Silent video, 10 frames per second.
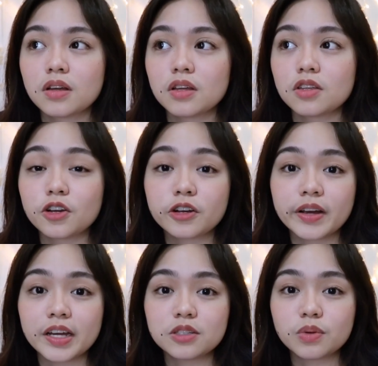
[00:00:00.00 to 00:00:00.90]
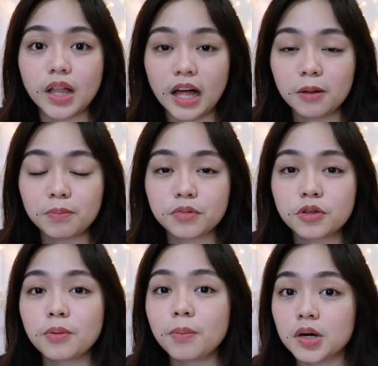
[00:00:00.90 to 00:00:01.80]
your grades will help
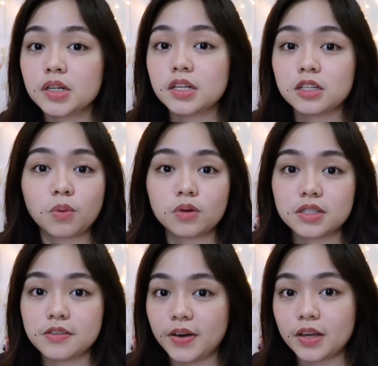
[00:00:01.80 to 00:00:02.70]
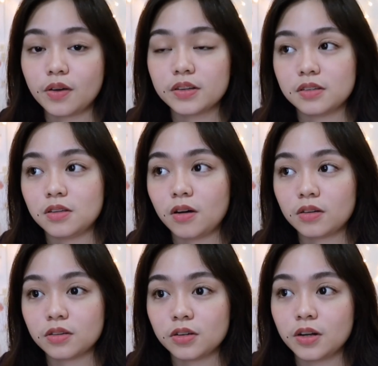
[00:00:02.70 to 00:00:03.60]
you, but it won't define you as a
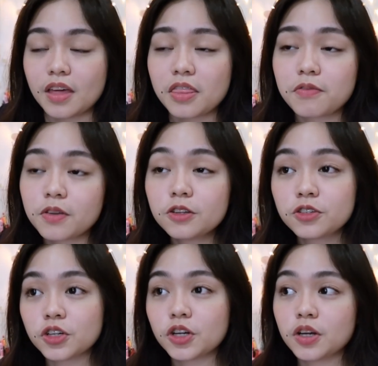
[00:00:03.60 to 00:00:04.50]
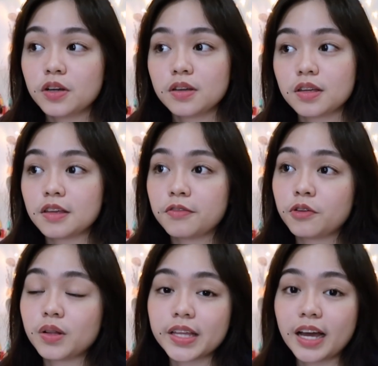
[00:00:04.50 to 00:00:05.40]
doctor. In the future, if
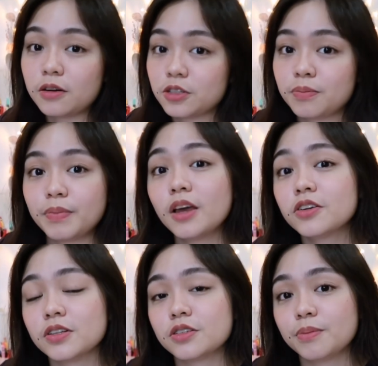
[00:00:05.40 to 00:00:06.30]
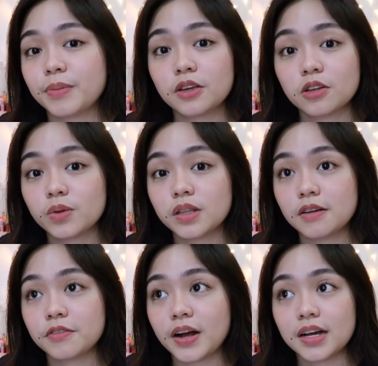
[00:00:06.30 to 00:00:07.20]
you encounter patients, your patient will
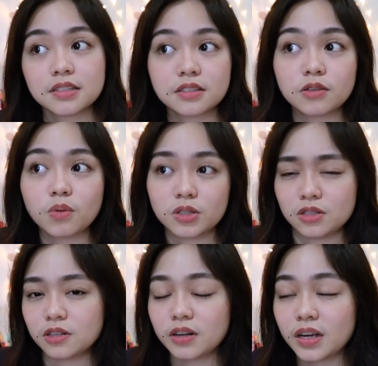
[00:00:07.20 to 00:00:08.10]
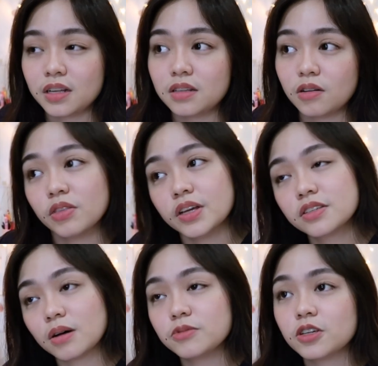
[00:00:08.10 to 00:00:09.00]
never ask you what your grade on this
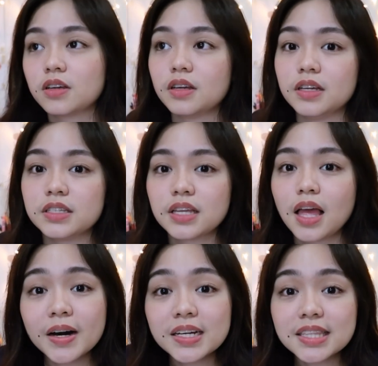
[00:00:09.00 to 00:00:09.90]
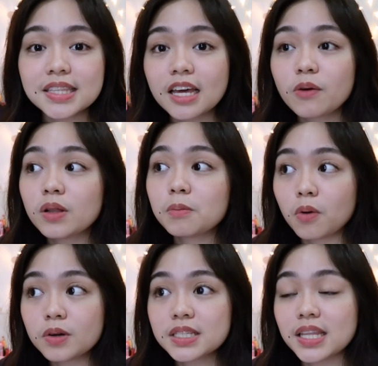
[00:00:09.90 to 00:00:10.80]
subject is. But they will
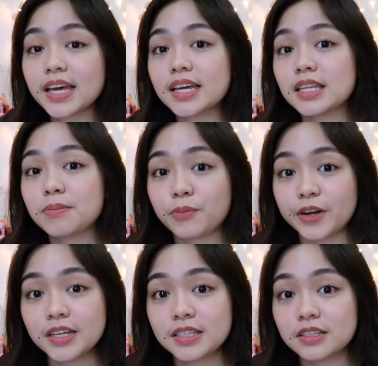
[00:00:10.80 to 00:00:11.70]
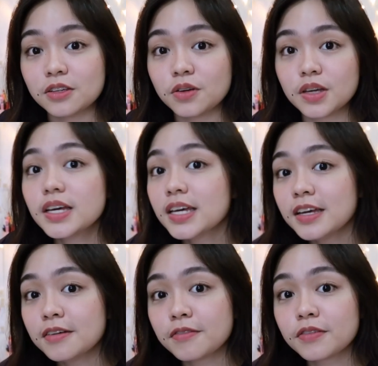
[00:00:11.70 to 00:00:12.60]
most likely praise you
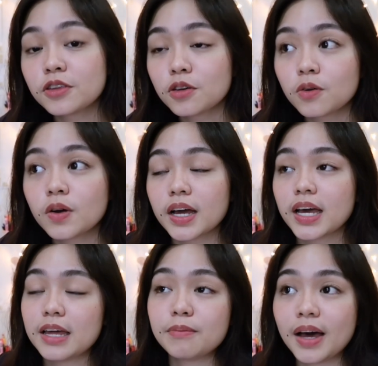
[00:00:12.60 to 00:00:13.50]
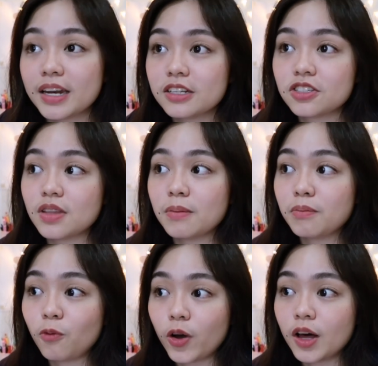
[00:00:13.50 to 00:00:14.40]
if you can manage
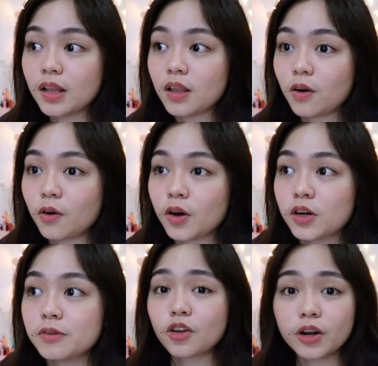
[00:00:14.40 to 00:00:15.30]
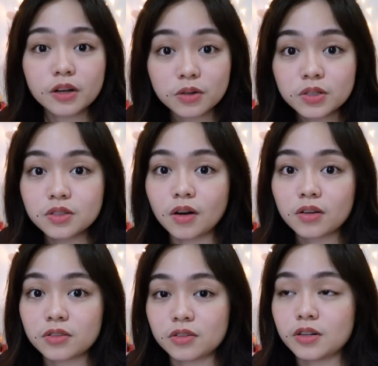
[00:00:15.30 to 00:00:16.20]
them well or you're a good
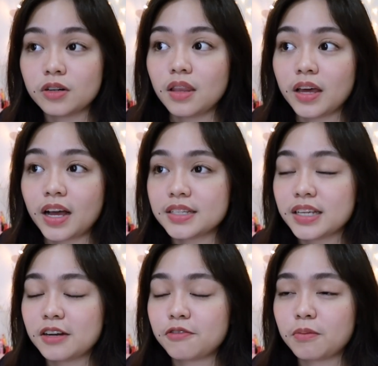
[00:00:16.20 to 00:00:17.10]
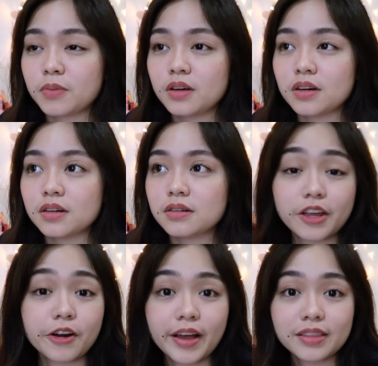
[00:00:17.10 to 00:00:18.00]
doctor. Like, aside from the
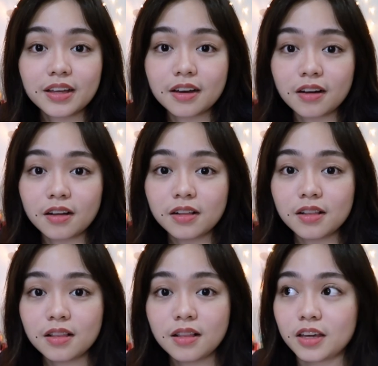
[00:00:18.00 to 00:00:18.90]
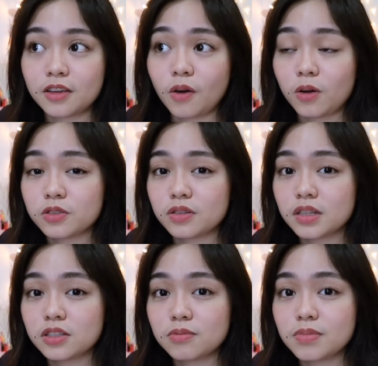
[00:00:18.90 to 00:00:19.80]
theoretical, like, you also
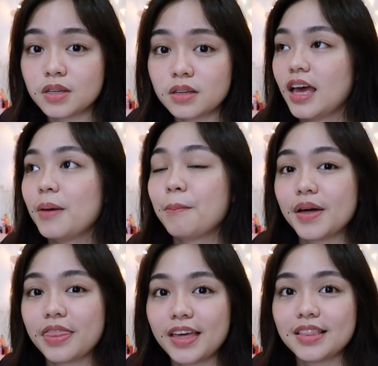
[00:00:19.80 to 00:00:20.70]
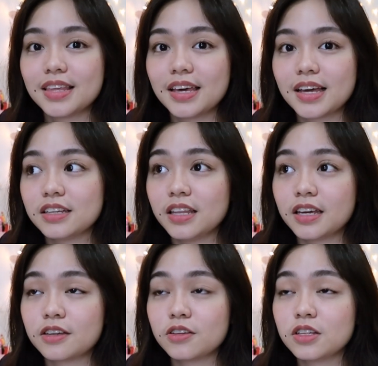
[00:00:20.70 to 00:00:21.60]
need to be empathetic.
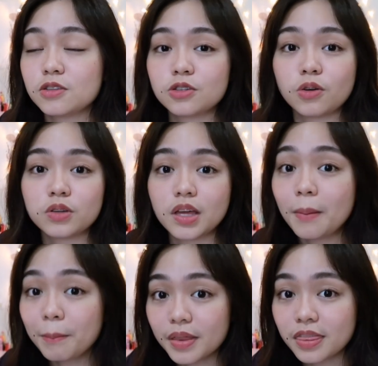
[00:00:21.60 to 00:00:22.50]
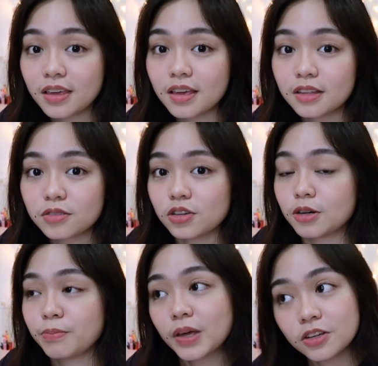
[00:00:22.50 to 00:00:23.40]
Like, you need to show empathy to your
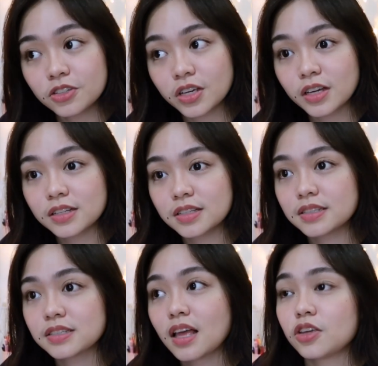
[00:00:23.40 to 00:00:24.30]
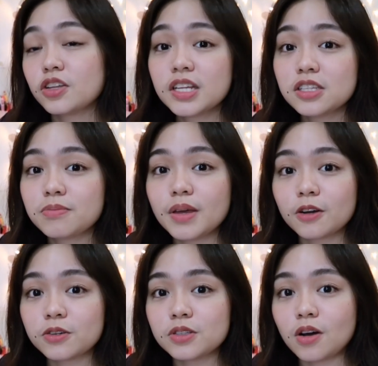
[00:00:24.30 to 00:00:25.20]
patients. You need to be a
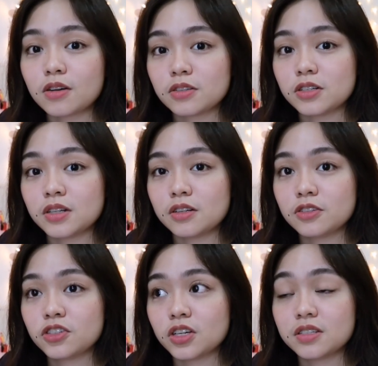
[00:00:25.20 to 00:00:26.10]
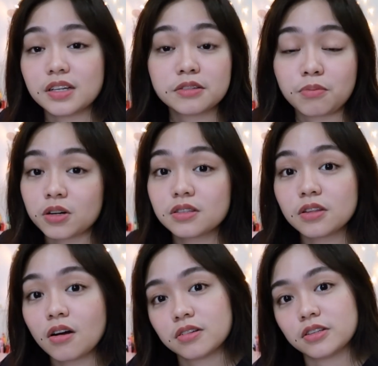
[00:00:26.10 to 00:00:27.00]
good doctor, not just a smart
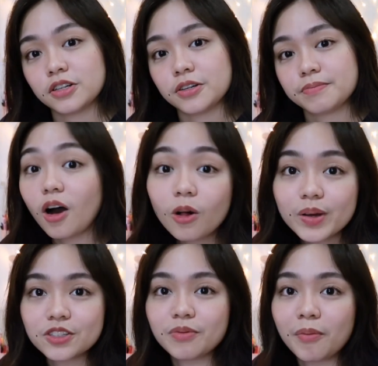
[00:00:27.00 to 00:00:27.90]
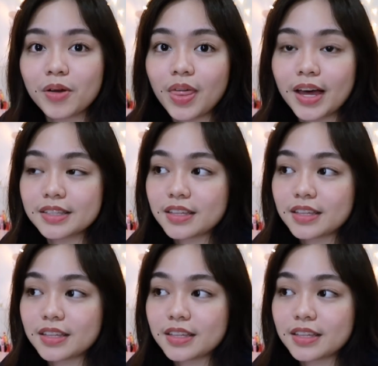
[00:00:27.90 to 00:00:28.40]
doctor. Always remember that.